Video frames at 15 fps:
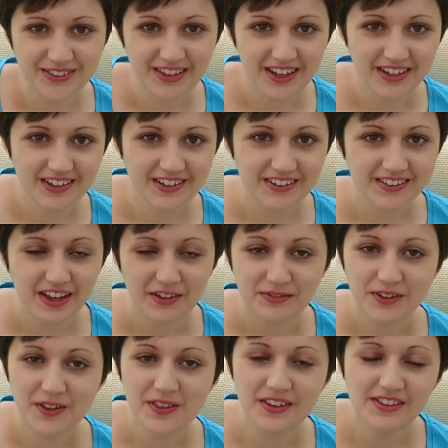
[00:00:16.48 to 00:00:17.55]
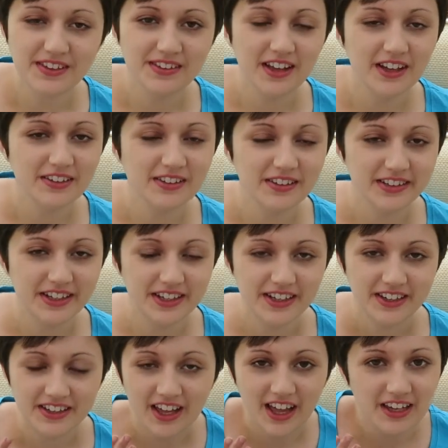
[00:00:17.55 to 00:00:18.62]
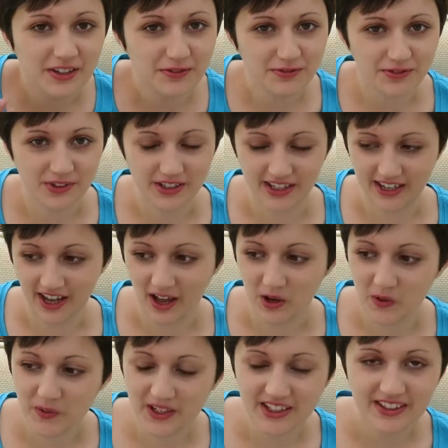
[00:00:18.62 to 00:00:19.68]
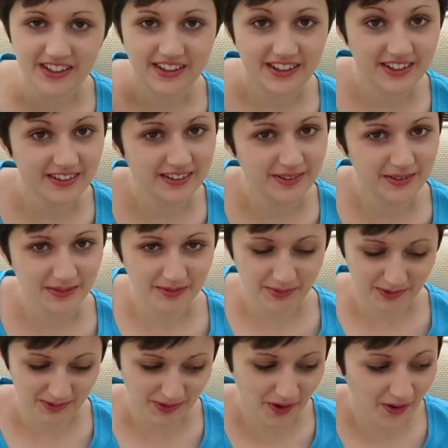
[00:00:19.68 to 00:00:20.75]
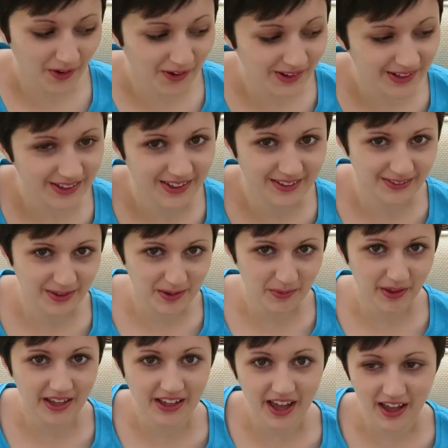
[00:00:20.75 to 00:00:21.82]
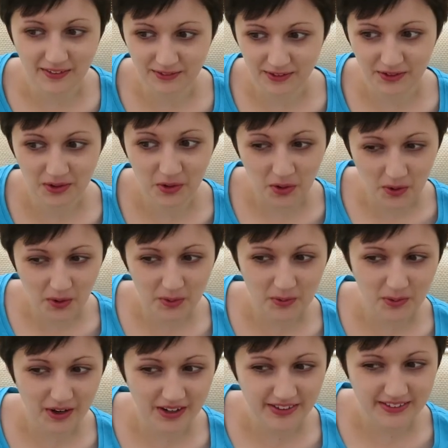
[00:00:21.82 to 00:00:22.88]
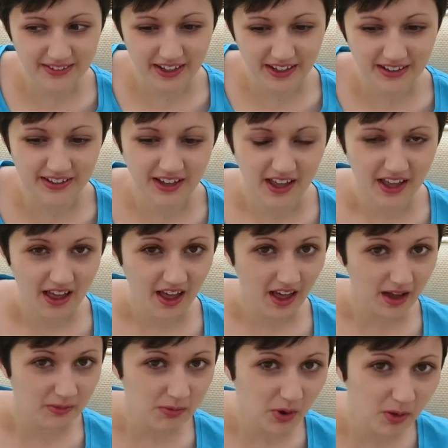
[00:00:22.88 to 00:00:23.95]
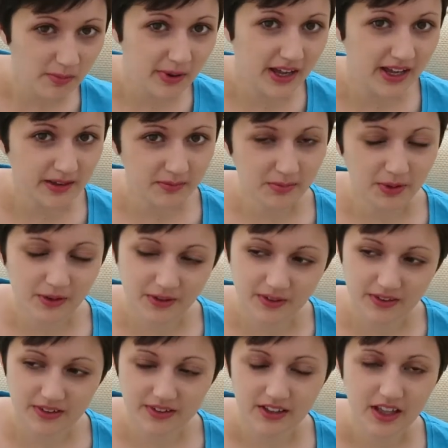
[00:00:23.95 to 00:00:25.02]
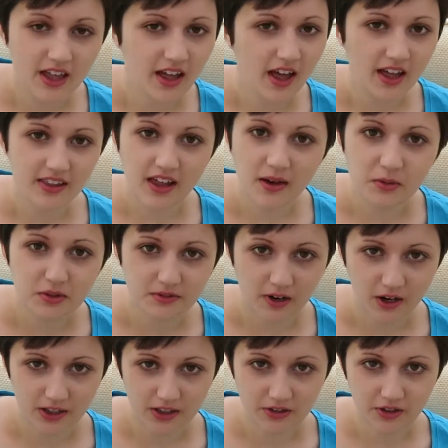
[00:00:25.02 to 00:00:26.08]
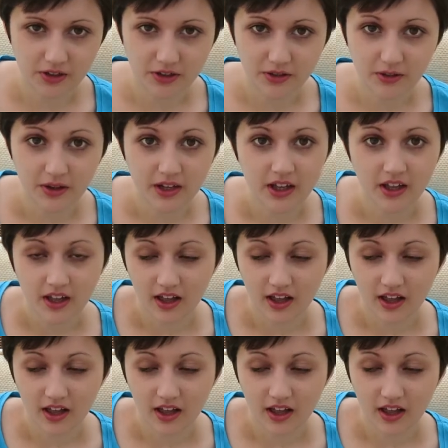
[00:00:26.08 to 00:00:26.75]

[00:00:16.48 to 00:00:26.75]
Crusaders, I feel this is actually kind of funny how quickly this haul is coming after the haul where I said I'm not buying books and that was very true